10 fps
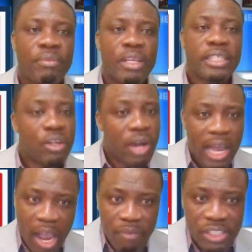They don't
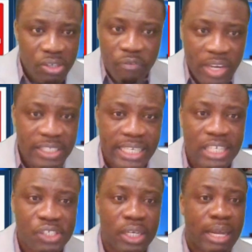have the
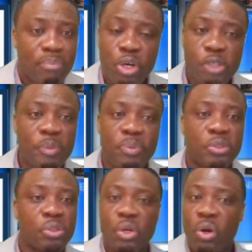sophistication like most people to
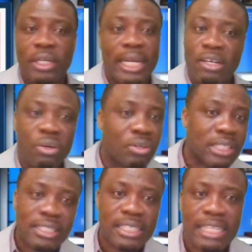know that, no,
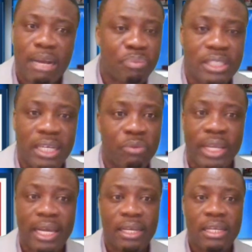this is not President
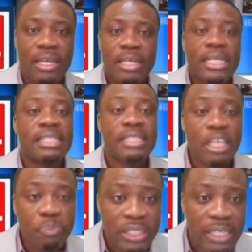Weah. They see
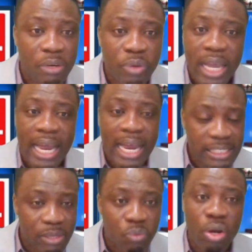President Weah as
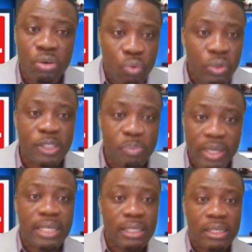the one who is building